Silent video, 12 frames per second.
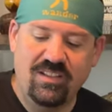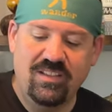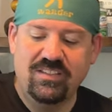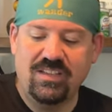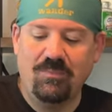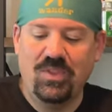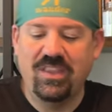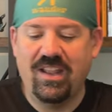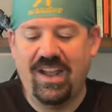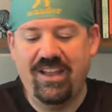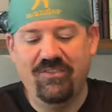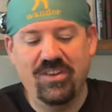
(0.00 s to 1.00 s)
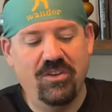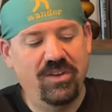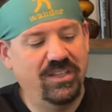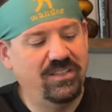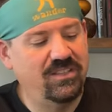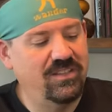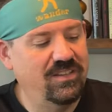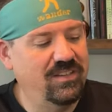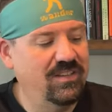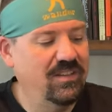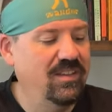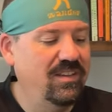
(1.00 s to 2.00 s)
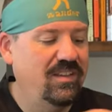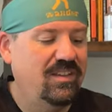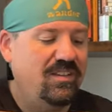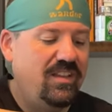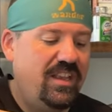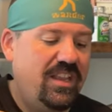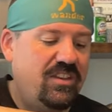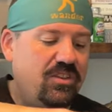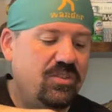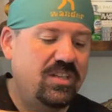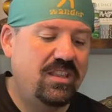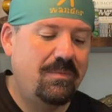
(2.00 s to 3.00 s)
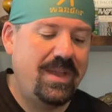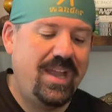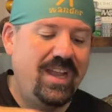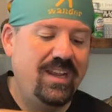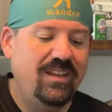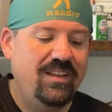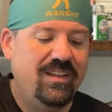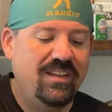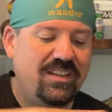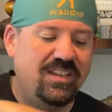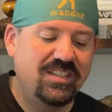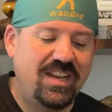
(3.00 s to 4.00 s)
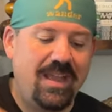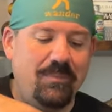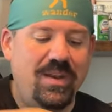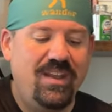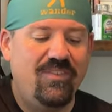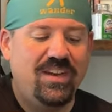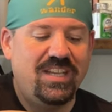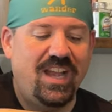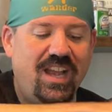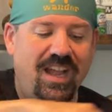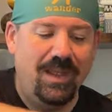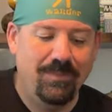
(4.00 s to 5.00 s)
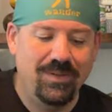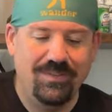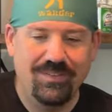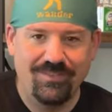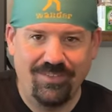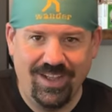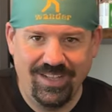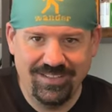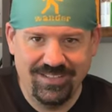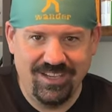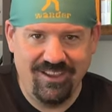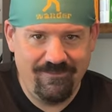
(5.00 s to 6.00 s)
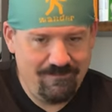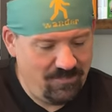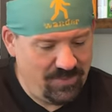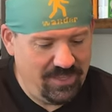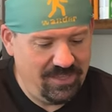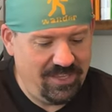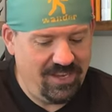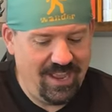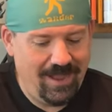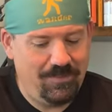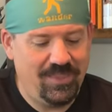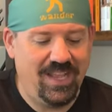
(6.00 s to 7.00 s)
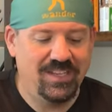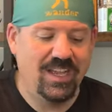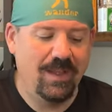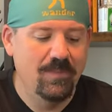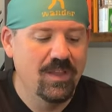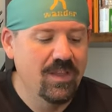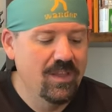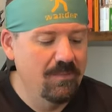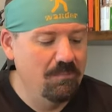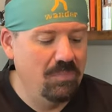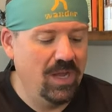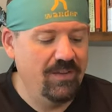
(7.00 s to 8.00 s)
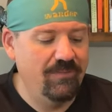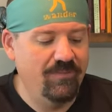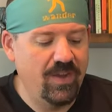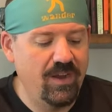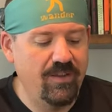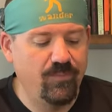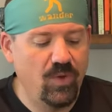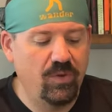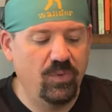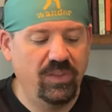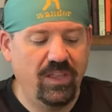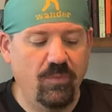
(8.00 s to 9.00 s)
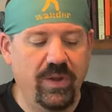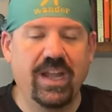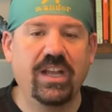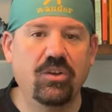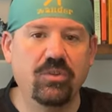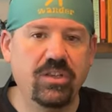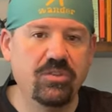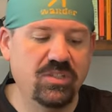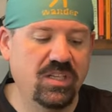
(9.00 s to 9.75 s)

something that I have noticed in using the bag. Doesn't happen every time, right? See, didn't happen that time but very frequently when I go to use